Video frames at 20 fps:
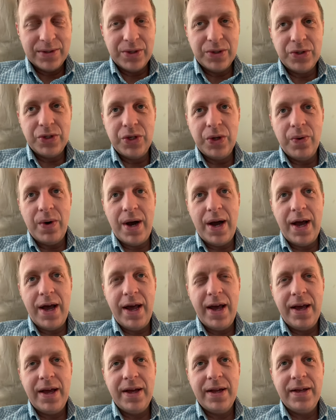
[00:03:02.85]
Do
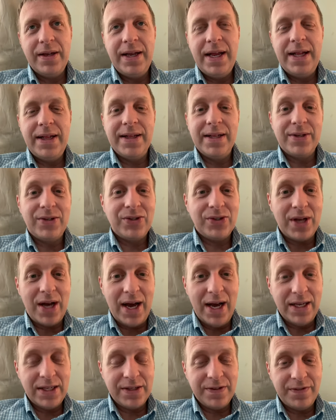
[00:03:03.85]
I need the
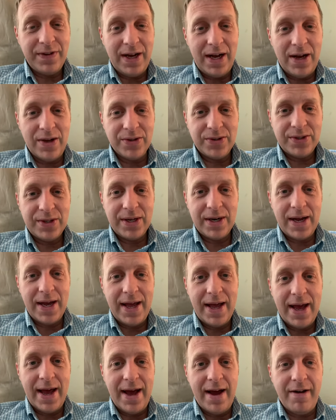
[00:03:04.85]
size of house that I
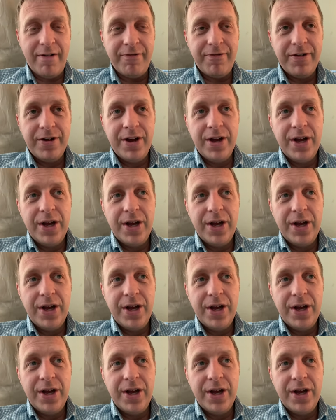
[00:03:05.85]
have?